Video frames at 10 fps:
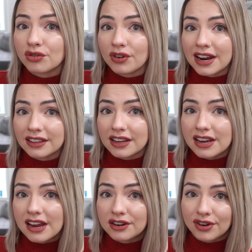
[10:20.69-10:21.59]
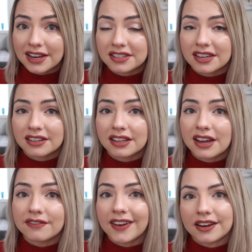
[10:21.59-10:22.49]
greatly and drastically
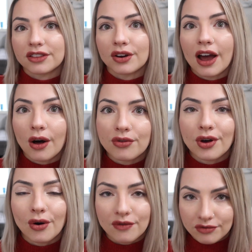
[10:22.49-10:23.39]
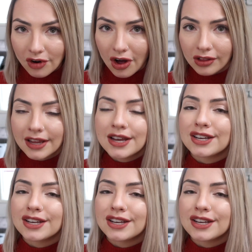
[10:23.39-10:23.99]
affect their health overall.